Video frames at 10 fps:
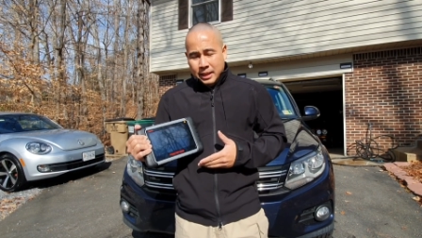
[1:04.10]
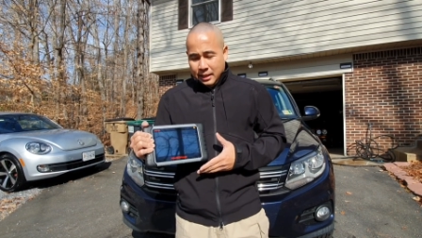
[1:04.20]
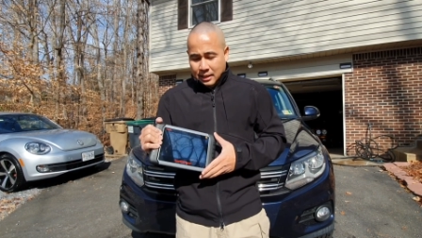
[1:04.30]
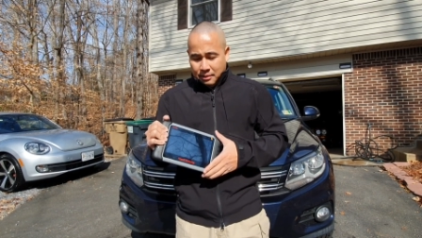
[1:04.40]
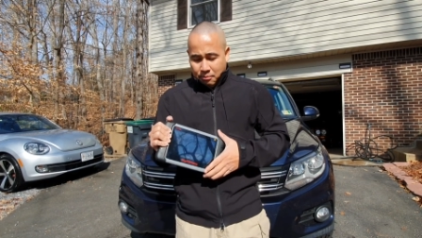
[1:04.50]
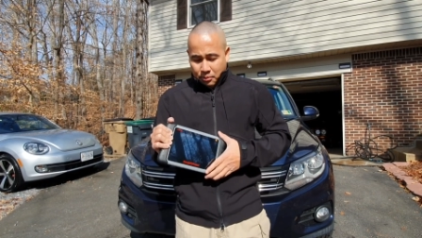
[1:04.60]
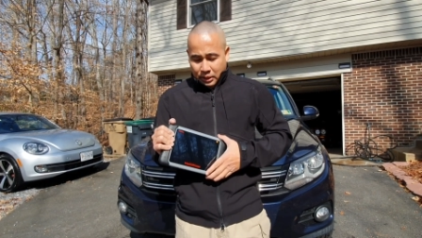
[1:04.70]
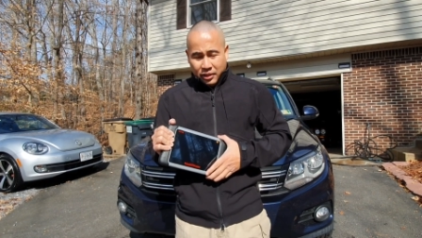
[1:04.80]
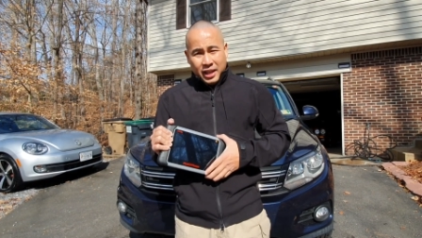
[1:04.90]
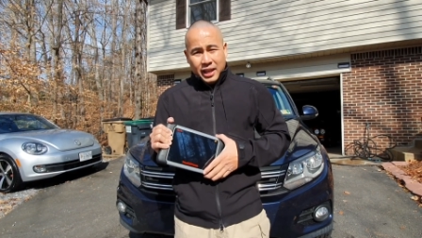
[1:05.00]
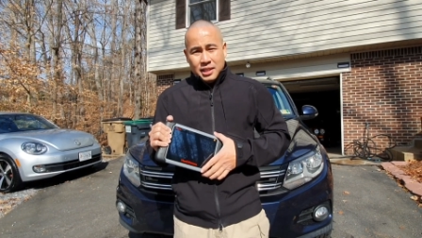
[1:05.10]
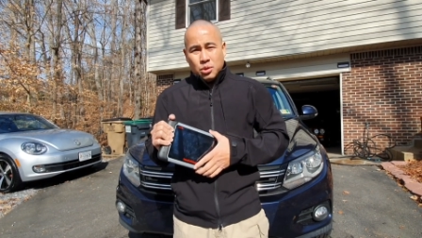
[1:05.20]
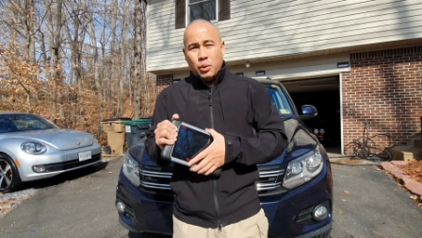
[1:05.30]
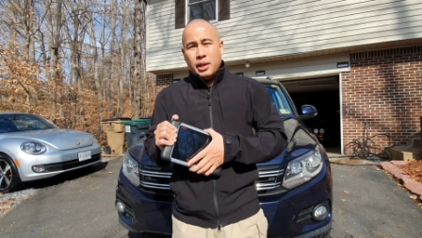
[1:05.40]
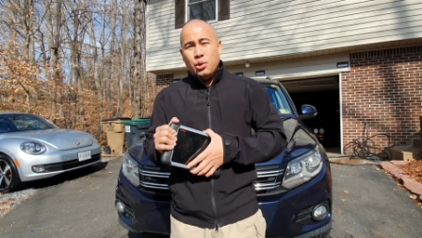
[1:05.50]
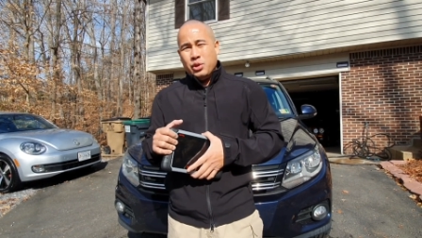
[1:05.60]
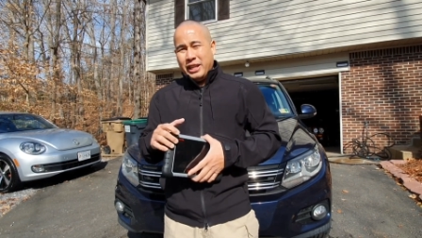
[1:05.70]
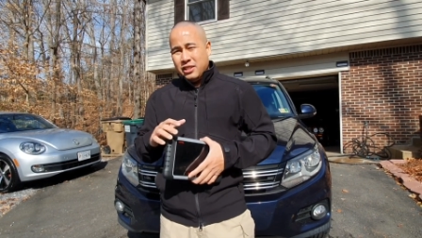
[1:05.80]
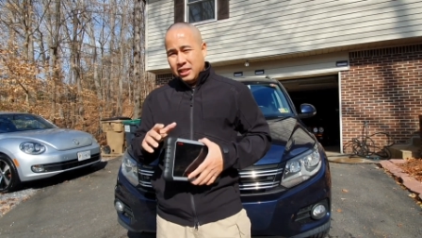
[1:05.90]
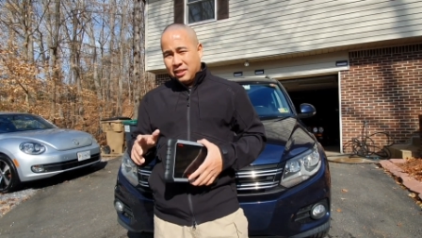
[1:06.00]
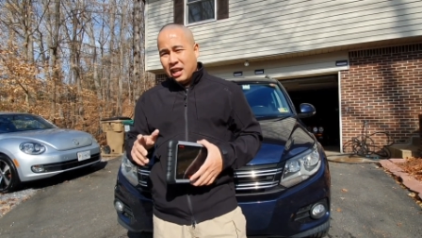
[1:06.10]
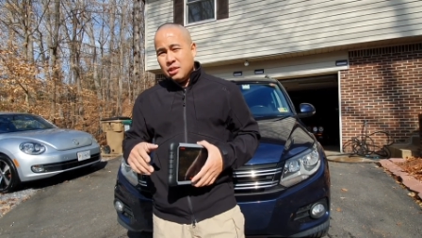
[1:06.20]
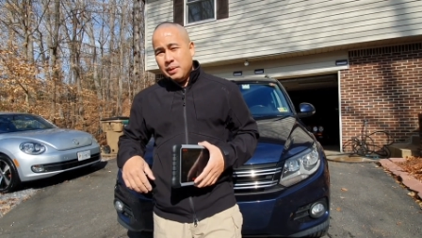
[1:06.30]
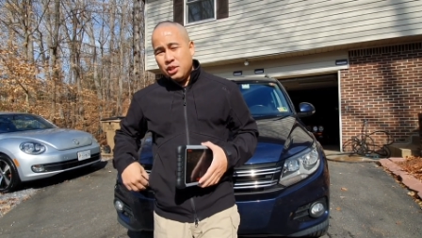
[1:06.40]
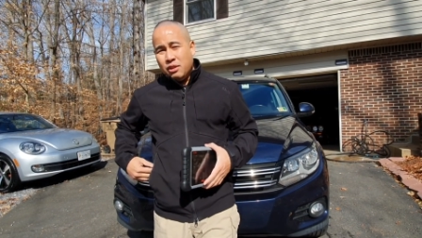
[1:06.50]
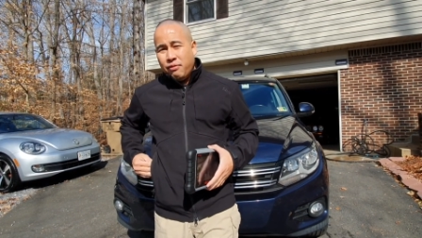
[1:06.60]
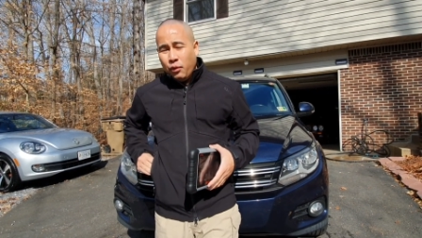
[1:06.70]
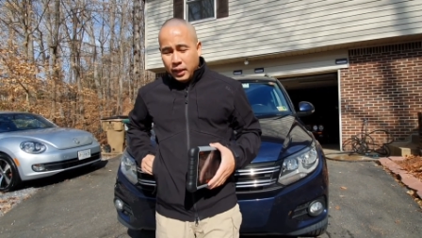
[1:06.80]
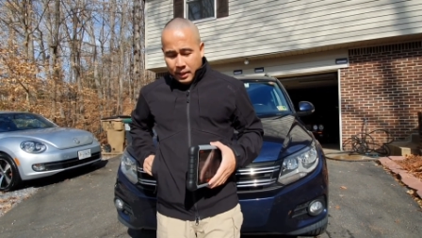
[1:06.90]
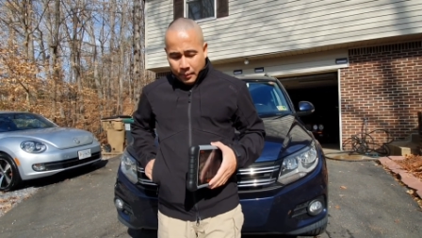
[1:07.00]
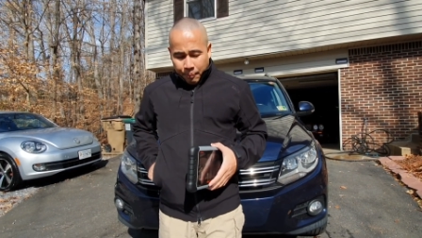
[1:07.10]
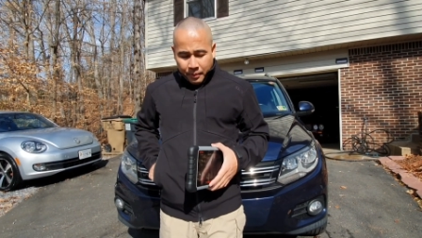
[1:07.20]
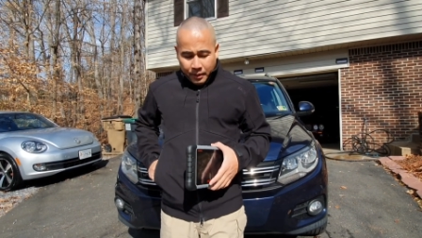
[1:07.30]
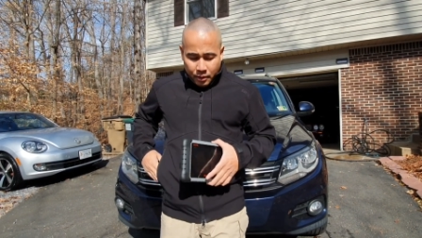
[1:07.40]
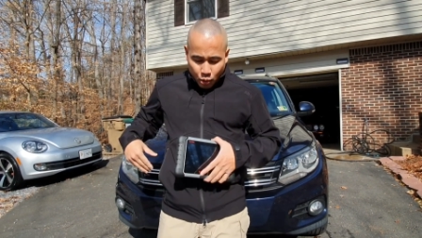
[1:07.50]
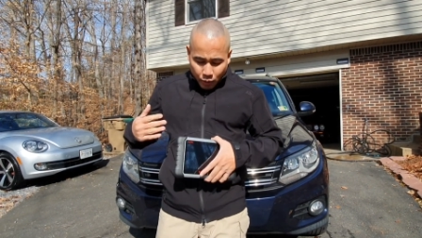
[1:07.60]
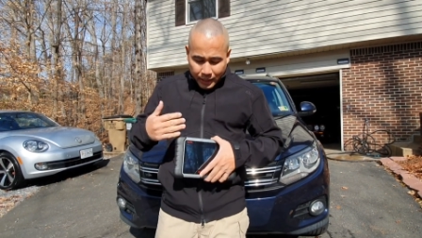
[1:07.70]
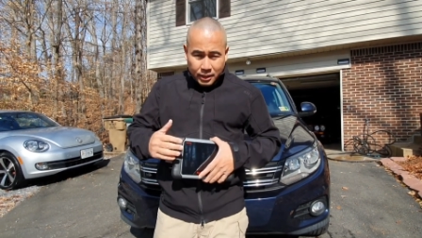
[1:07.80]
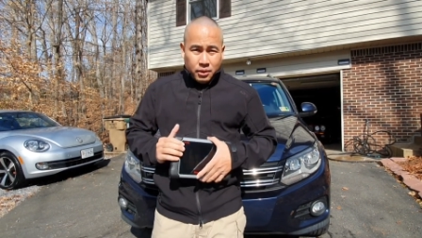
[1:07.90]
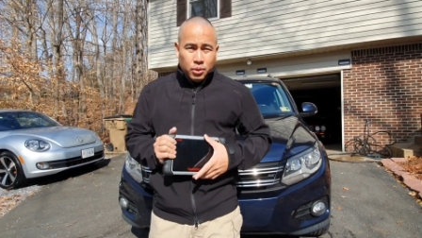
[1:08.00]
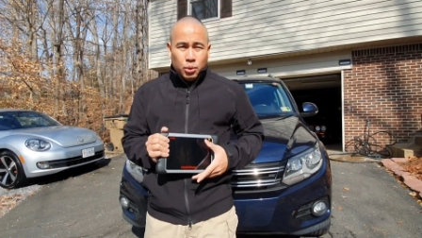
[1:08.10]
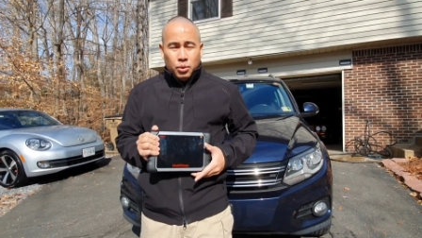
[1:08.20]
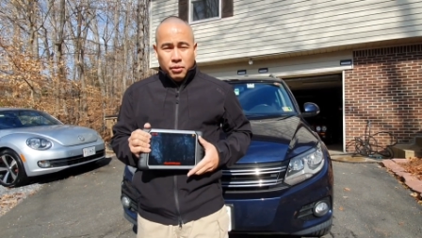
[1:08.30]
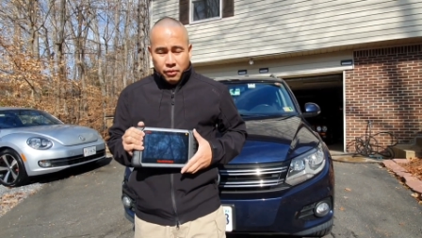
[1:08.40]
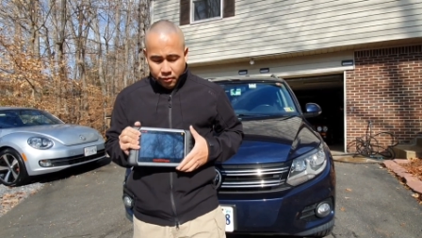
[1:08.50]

the thing is, when you change the transmission fluid, you need to